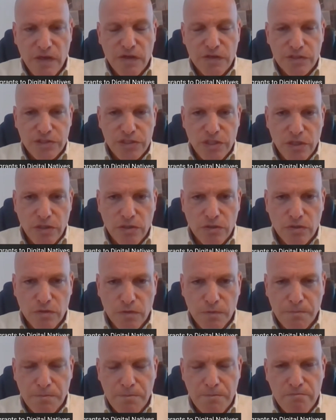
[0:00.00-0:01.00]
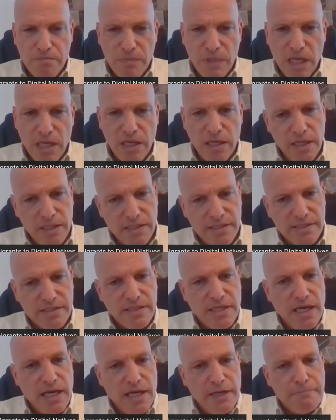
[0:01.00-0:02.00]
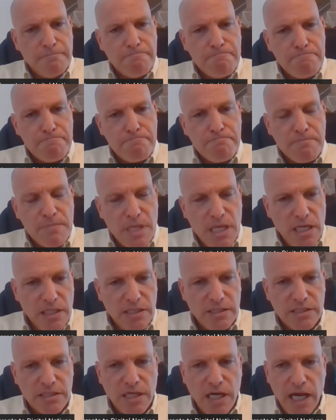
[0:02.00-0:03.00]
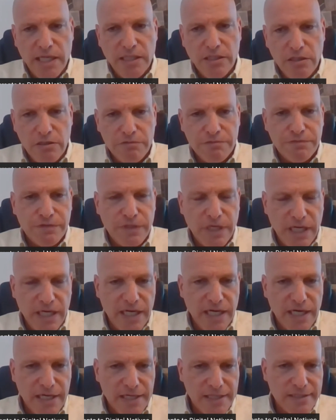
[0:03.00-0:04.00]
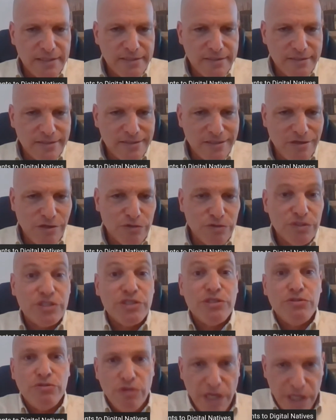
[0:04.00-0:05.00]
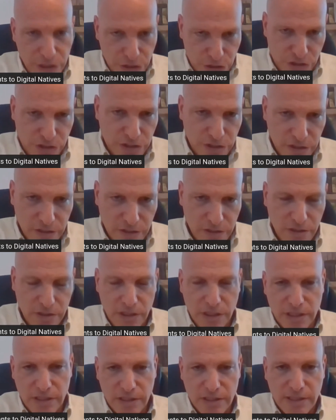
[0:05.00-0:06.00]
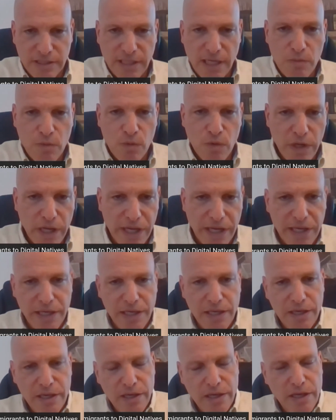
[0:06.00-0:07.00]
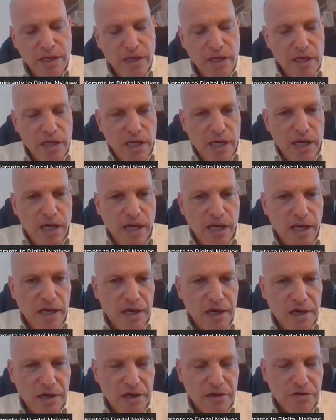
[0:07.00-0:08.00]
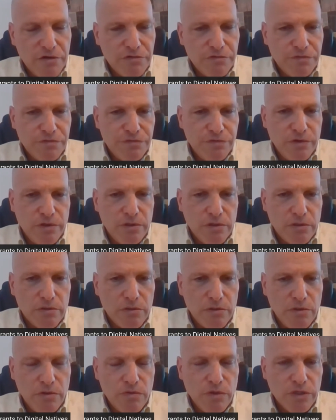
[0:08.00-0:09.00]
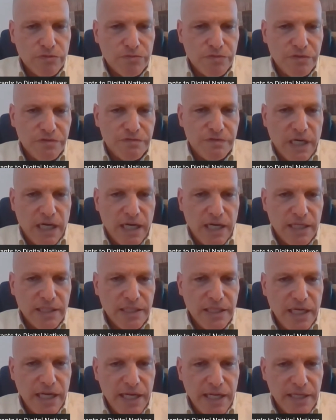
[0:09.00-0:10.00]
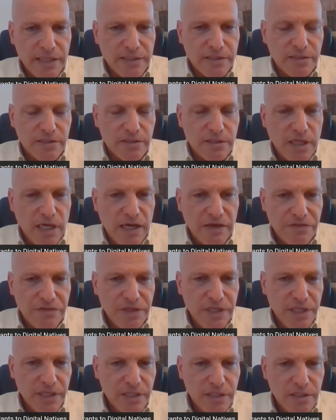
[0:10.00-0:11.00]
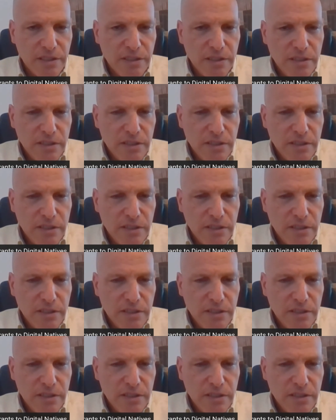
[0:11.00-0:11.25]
So it's uh, it's kind of a continuation in some way uh, for what we've done, and I think